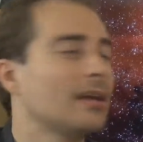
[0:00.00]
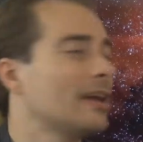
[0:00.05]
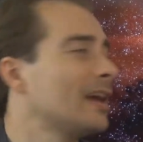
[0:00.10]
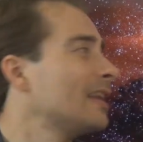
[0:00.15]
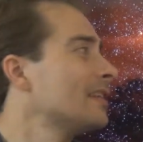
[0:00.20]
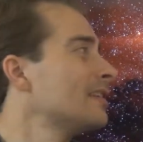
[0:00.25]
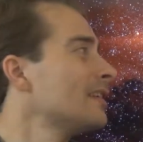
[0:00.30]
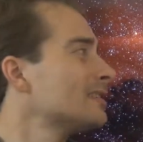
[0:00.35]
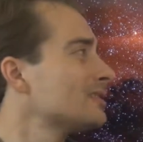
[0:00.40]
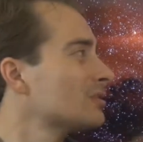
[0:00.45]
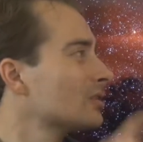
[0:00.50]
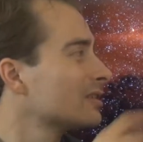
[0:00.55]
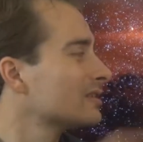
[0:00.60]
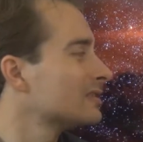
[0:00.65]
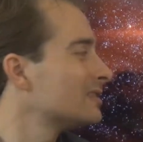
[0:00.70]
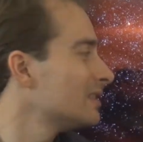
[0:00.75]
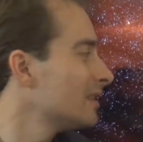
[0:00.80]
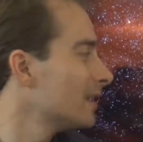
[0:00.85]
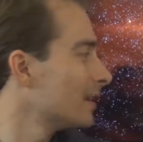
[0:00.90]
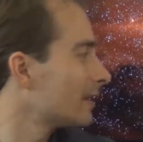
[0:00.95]
And as you
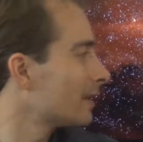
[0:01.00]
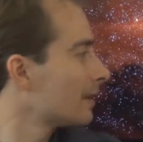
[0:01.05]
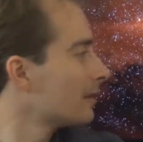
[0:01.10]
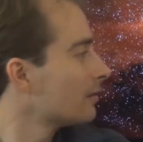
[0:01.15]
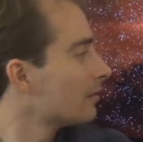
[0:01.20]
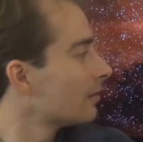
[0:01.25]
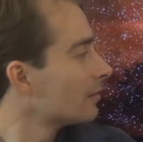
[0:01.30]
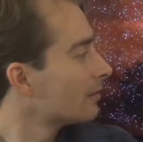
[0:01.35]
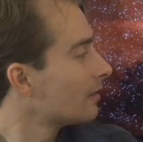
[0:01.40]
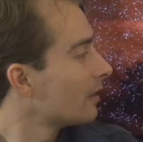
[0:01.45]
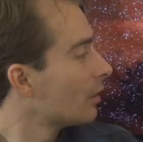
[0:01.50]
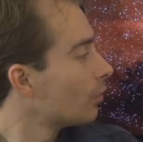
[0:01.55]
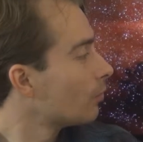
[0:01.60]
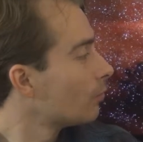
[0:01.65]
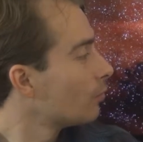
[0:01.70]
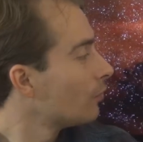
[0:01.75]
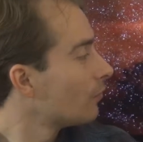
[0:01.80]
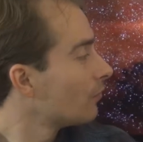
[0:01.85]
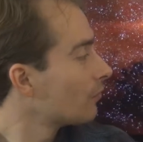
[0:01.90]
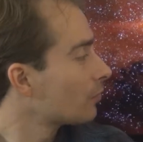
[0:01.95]
can see, I can now
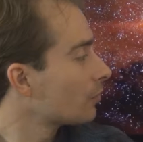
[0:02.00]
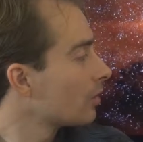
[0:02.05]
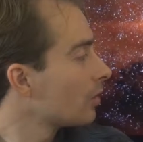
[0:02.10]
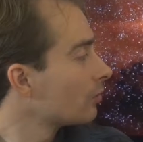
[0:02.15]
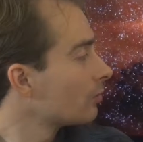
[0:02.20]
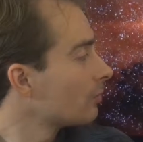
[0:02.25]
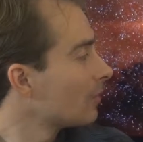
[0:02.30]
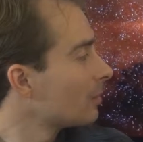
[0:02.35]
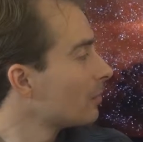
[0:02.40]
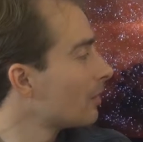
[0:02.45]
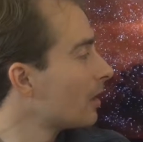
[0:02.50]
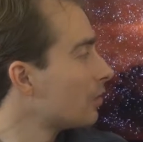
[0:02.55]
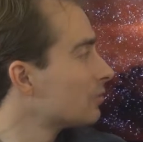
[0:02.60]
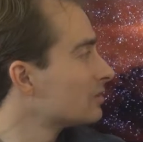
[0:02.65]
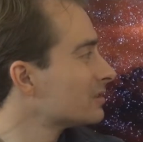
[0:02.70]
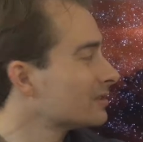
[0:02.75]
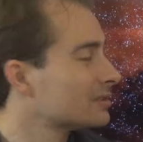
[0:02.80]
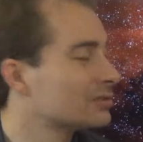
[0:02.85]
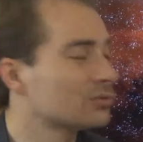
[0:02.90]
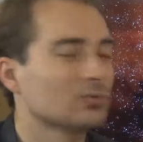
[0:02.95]
move around my
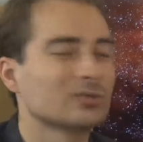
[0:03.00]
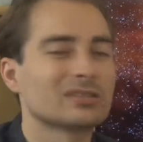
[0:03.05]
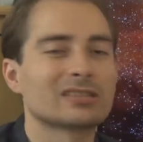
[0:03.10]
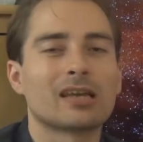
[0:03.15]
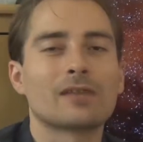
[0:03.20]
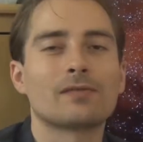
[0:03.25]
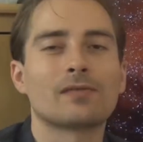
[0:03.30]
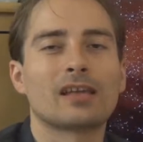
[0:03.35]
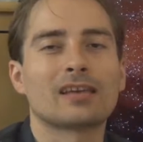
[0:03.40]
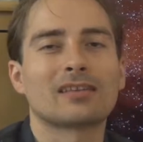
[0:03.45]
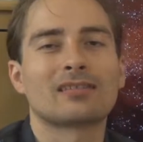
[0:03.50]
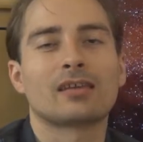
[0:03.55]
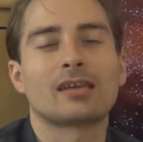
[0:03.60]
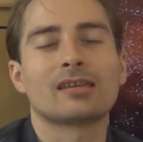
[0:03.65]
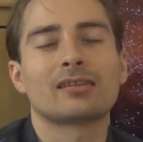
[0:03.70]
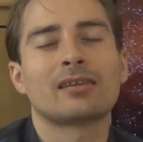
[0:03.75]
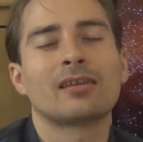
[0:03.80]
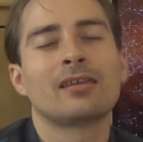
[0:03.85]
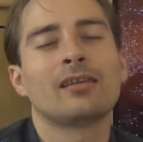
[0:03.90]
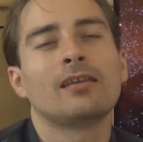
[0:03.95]
mouse and do stuff like
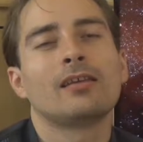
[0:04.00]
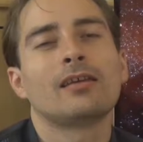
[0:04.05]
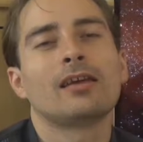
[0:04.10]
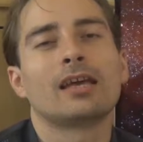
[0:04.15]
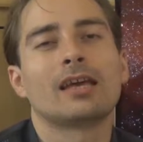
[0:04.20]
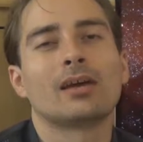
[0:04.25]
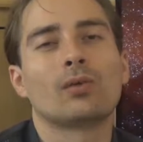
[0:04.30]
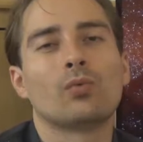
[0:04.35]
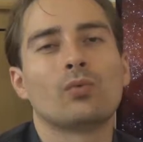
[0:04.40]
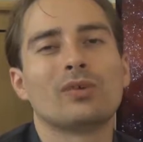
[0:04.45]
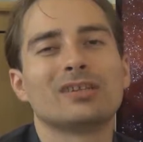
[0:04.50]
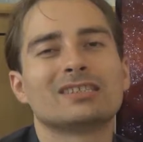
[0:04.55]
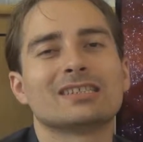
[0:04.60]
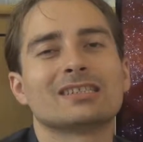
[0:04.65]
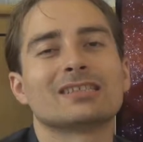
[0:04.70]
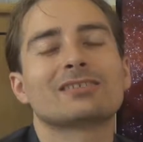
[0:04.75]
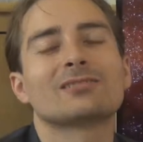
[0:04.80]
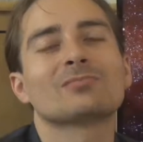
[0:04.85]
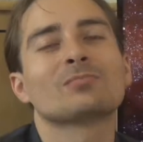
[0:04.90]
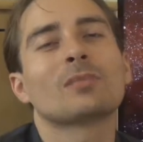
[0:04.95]
that with
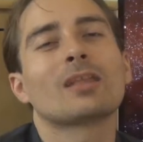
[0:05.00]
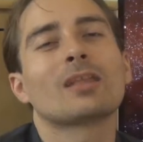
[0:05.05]
it.